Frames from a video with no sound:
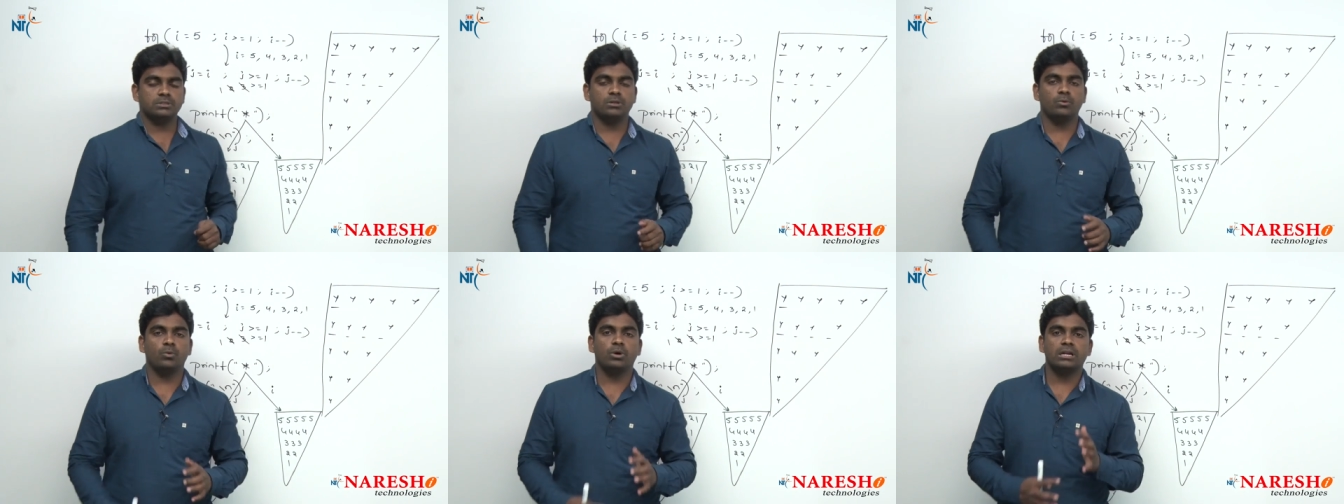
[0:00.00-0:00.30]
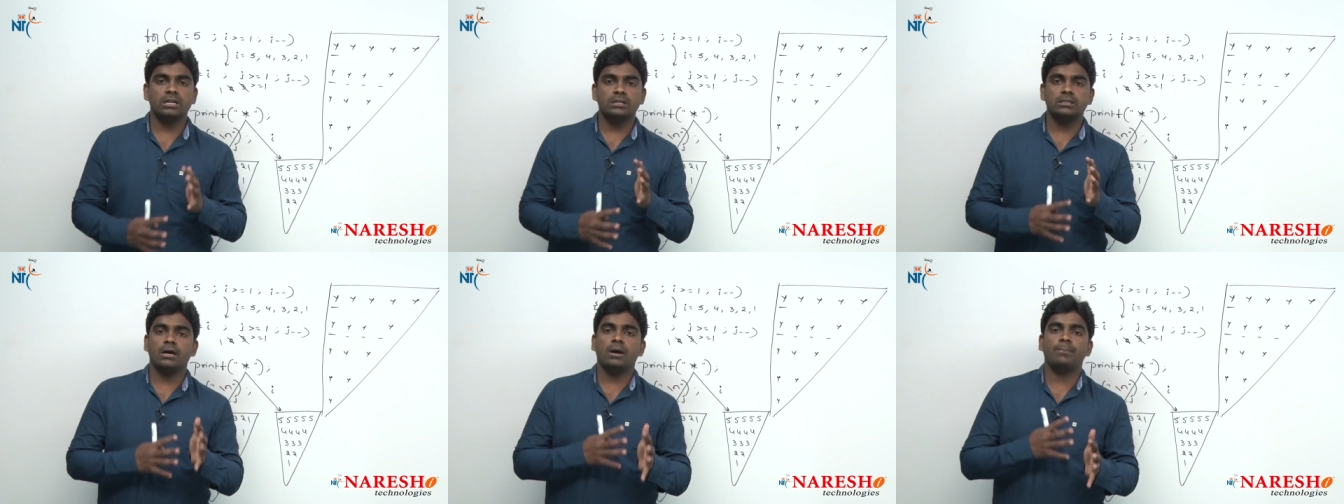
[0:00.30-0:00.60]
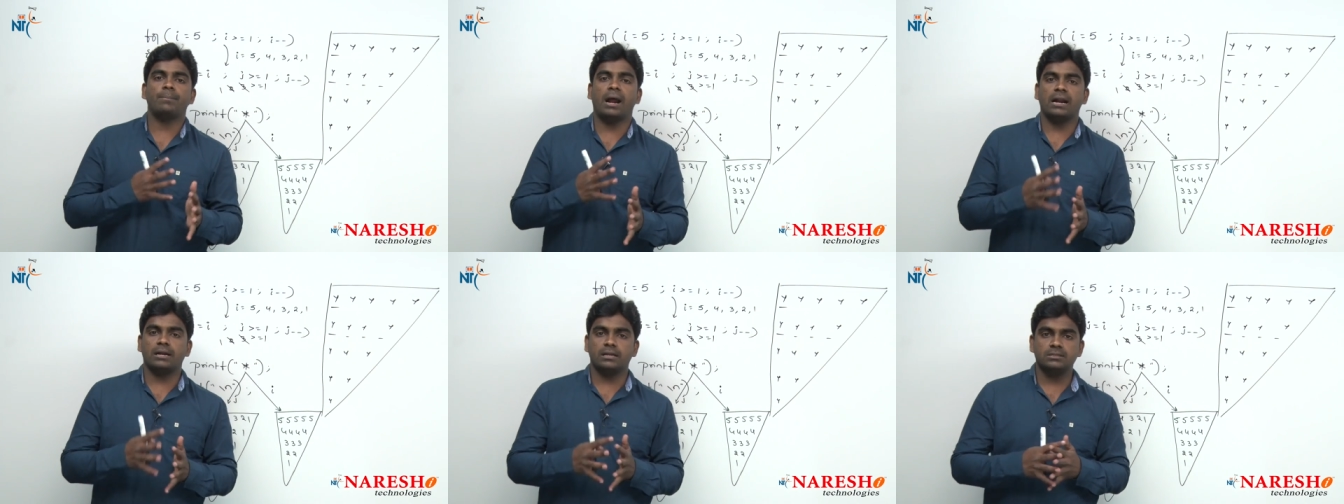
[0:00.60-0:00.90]
what are the
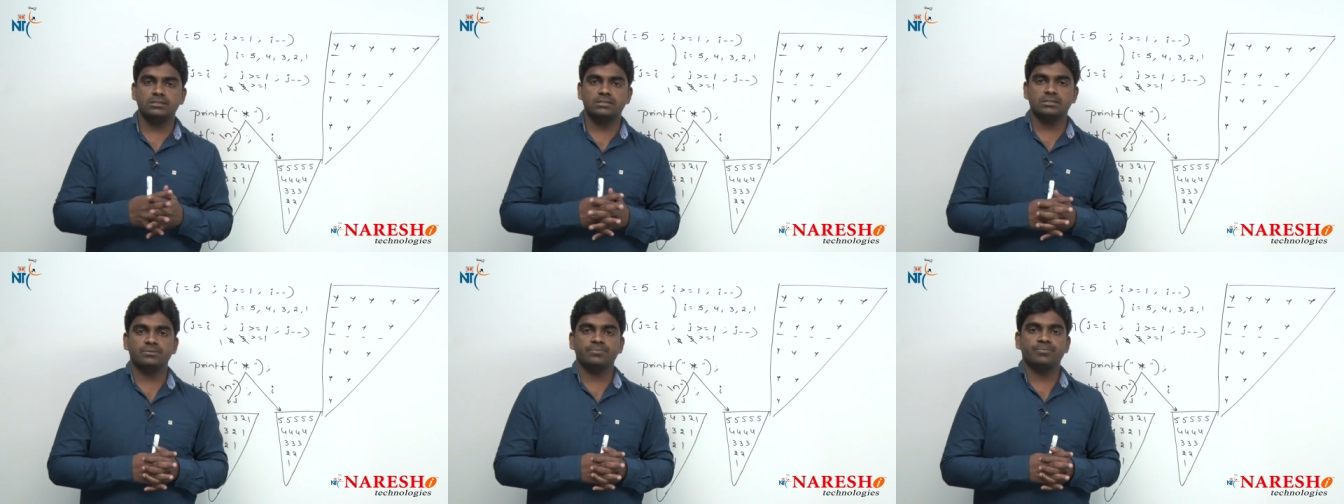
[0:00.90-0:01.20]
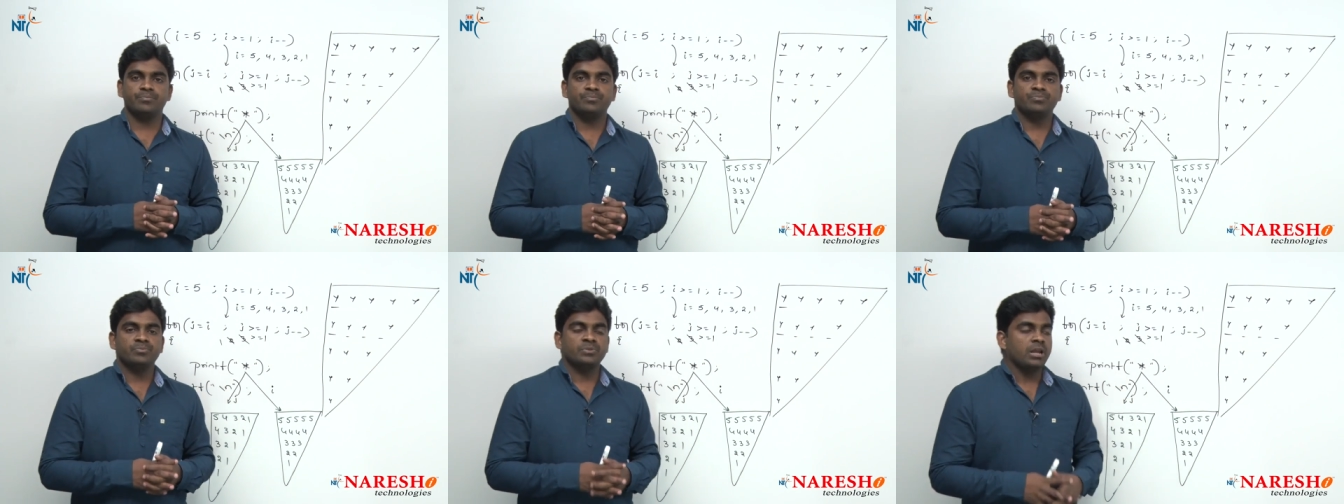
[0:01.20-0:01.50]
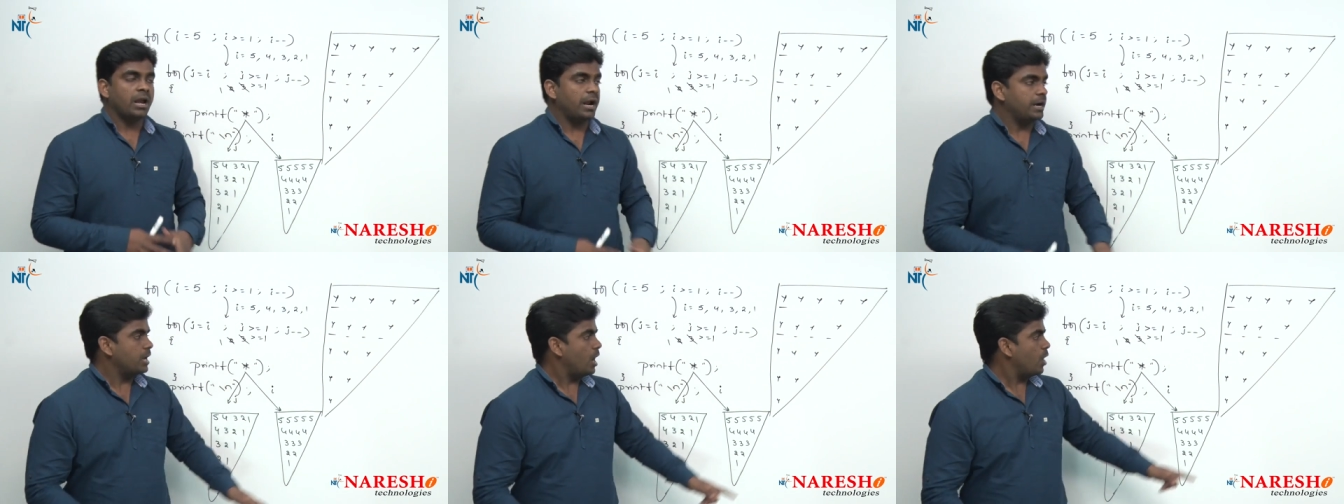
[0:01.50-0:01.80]
patterns
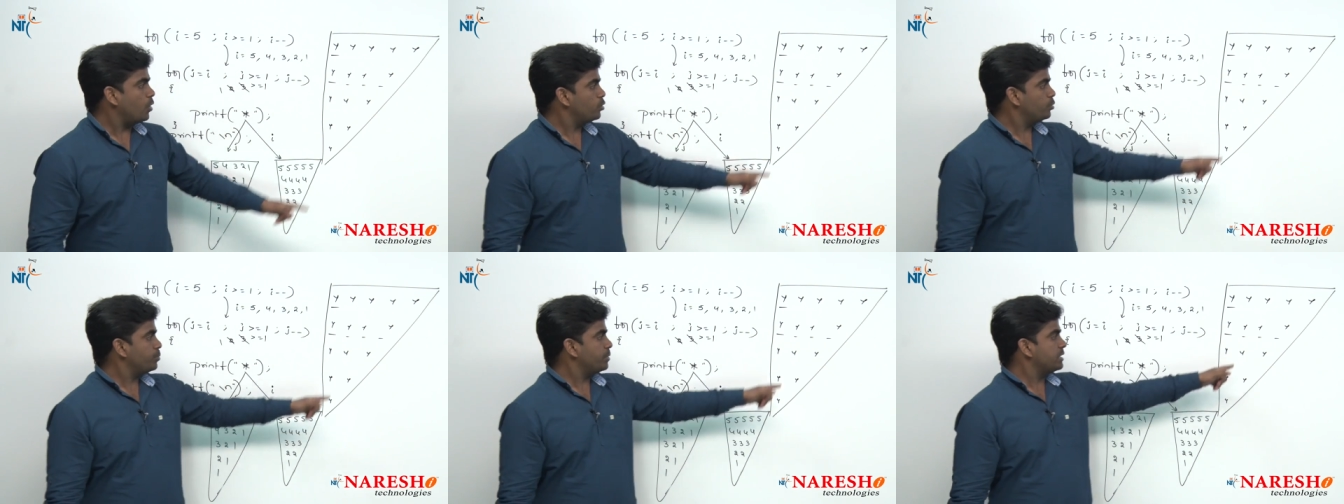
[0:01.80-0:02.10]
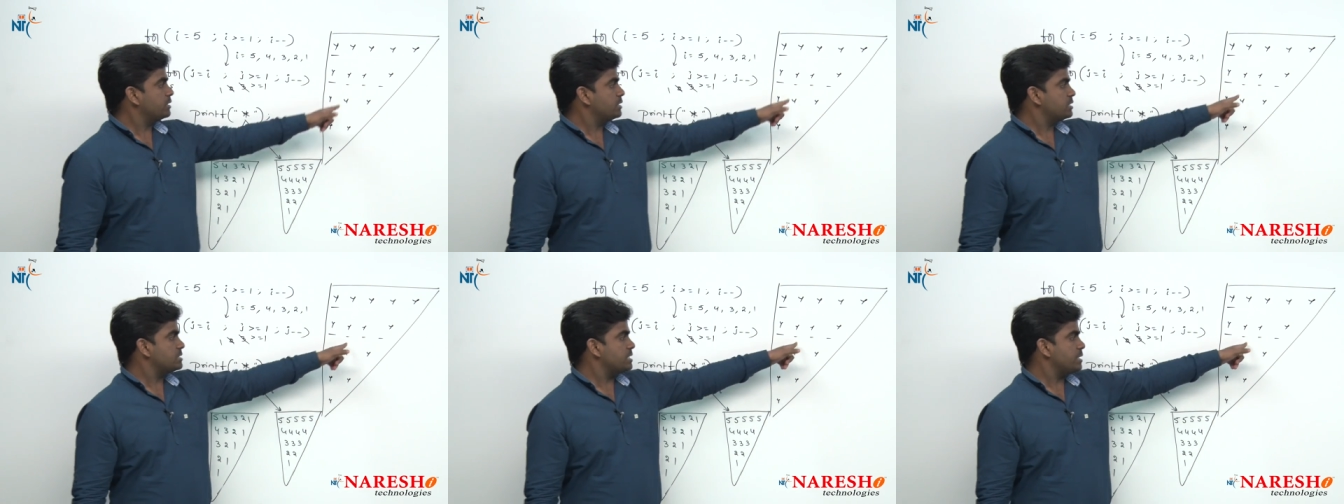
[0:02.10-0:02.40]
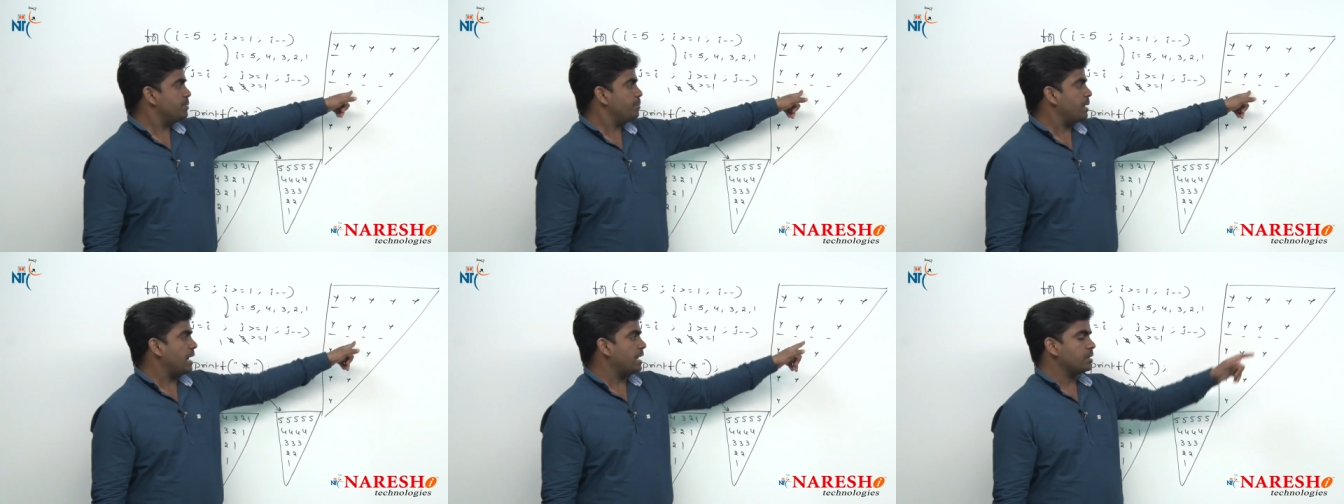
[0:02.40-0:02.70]
and how to print the
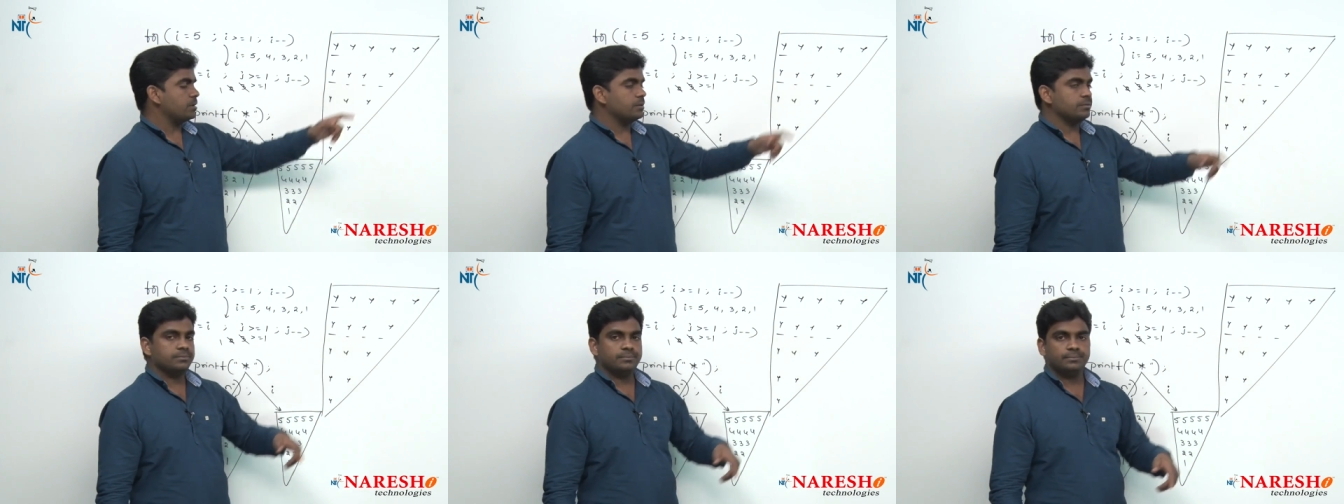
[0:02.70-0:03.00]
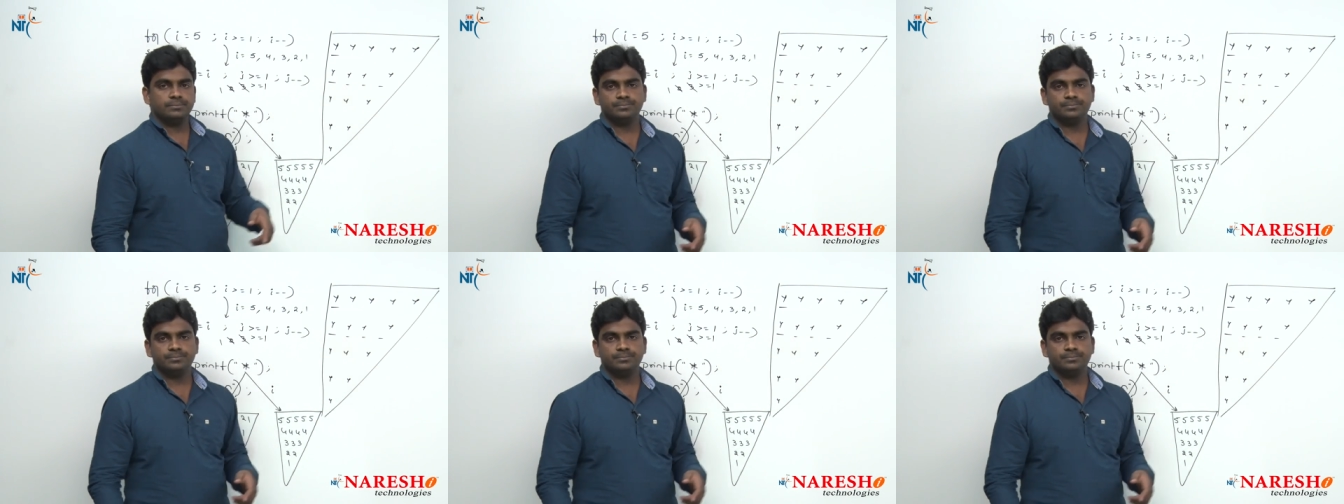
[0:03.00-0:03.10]
same pattern?